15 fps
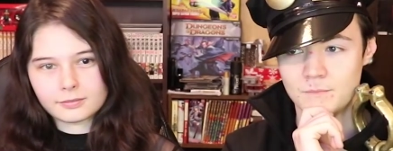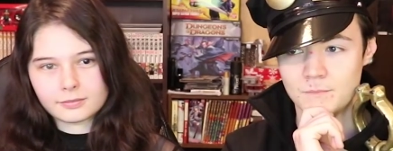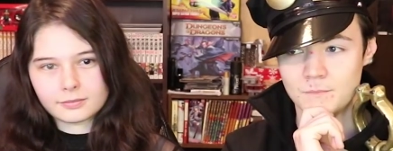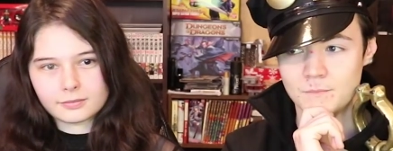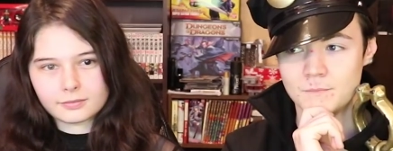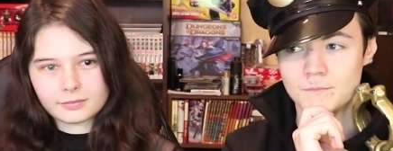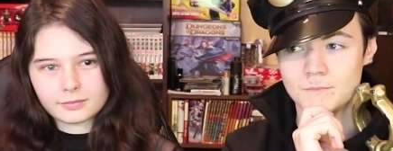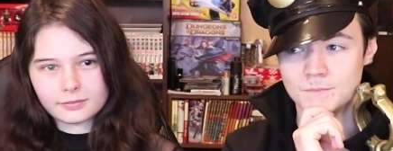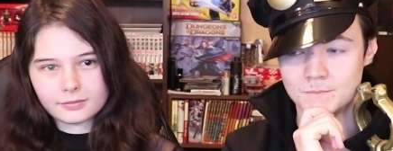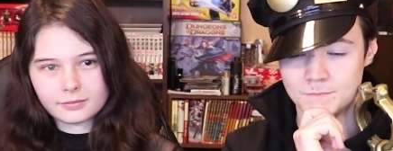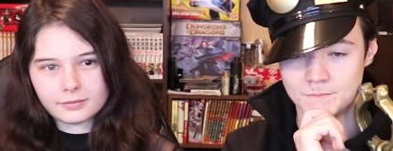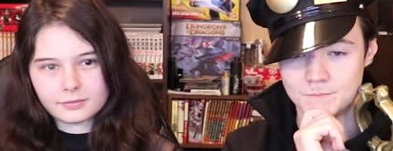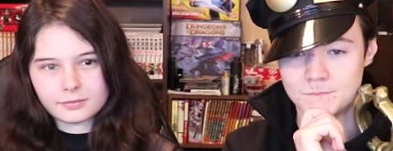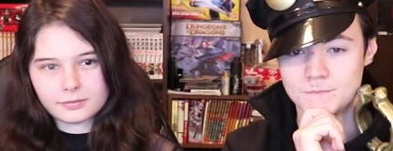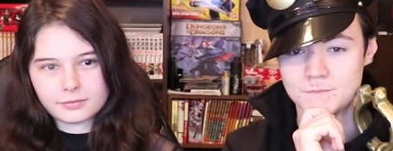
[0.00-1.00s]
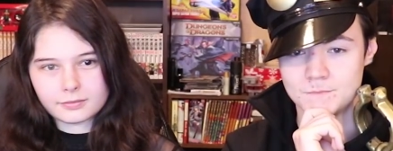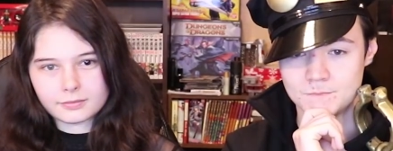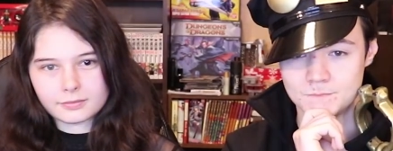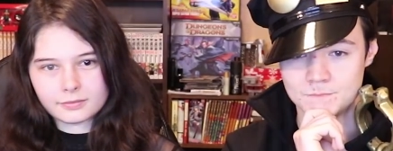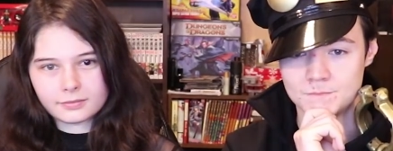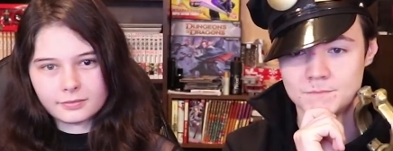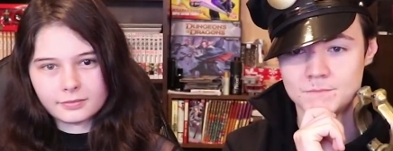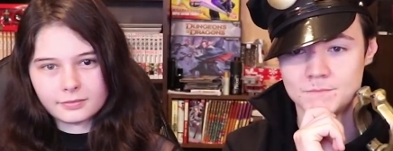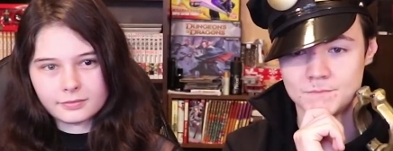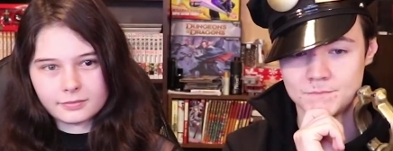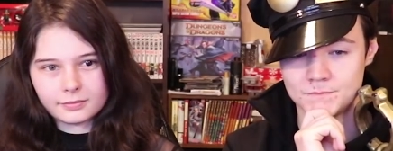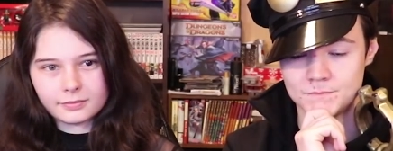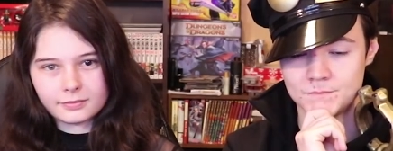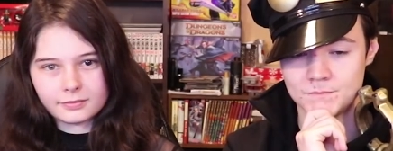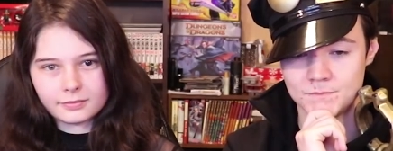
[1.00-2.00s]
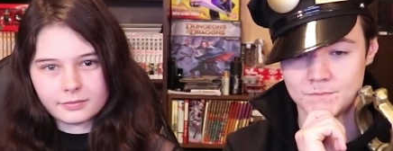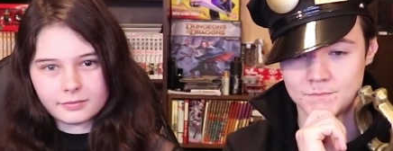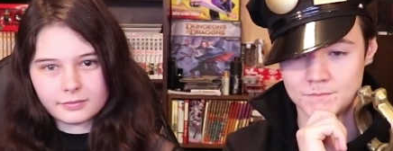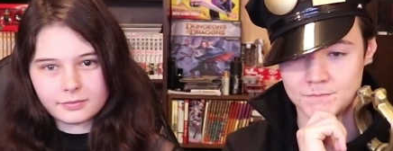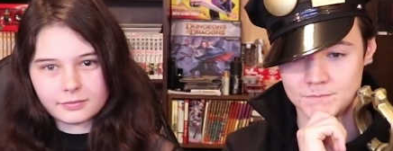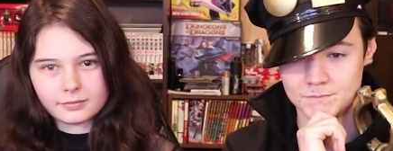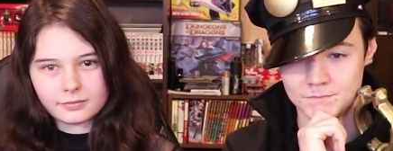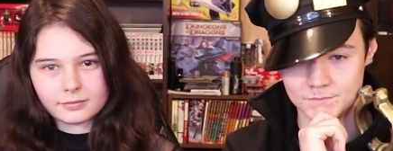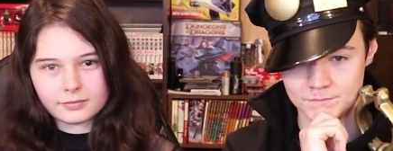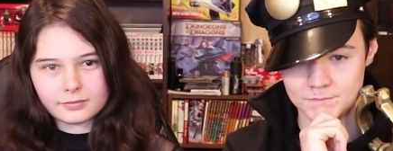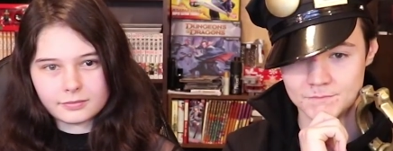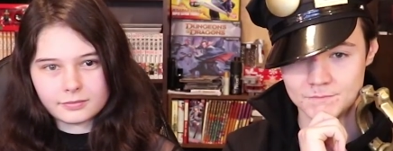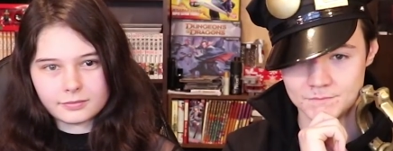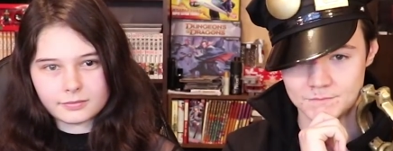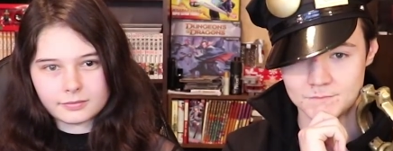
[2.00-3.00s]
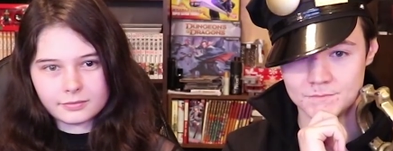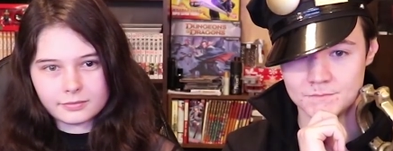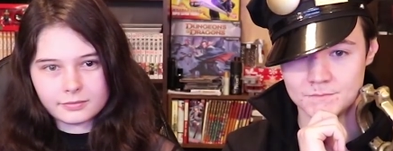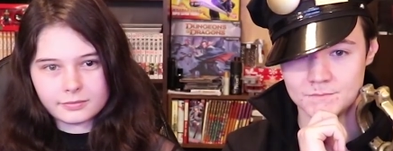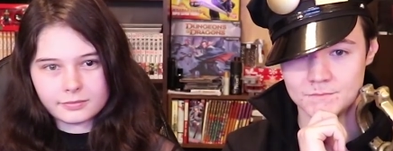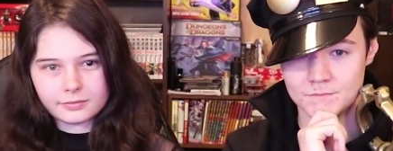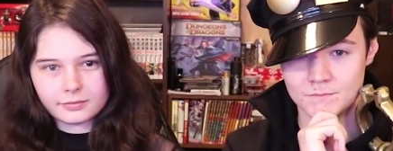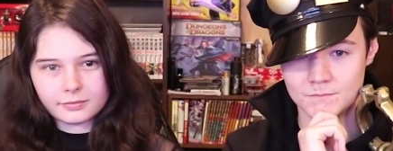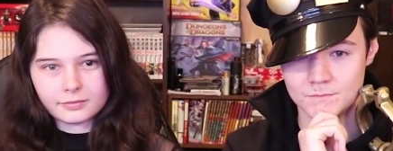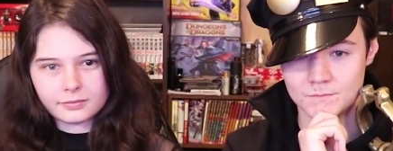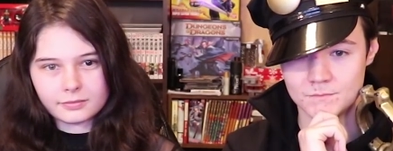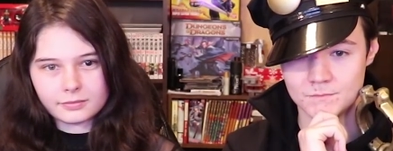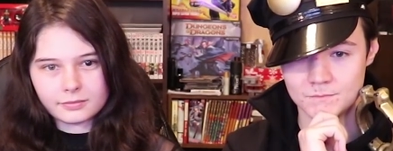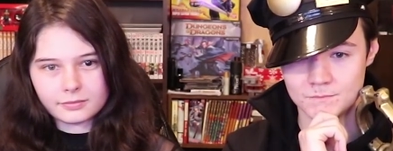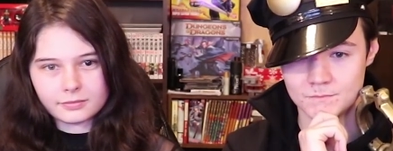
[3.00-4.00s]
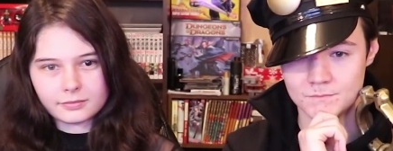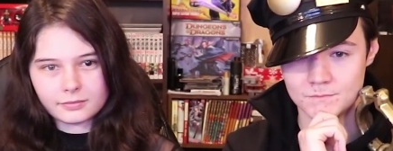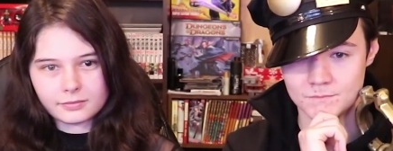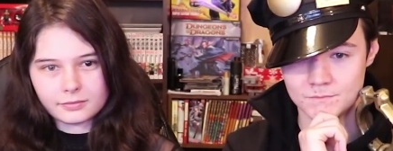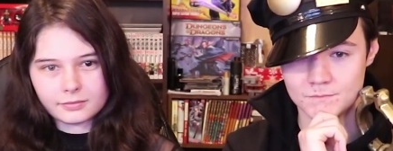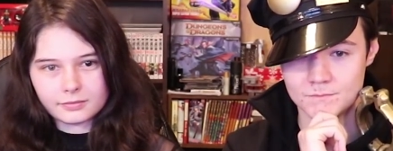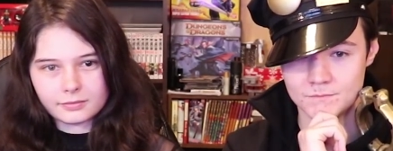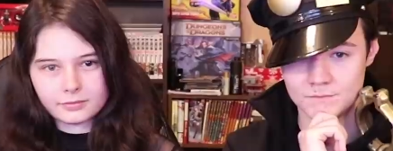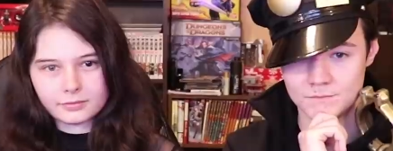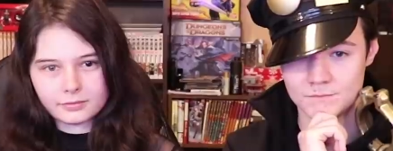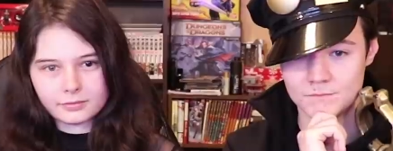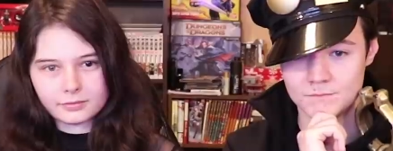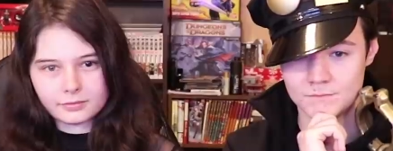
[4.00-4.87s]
(no one is talking)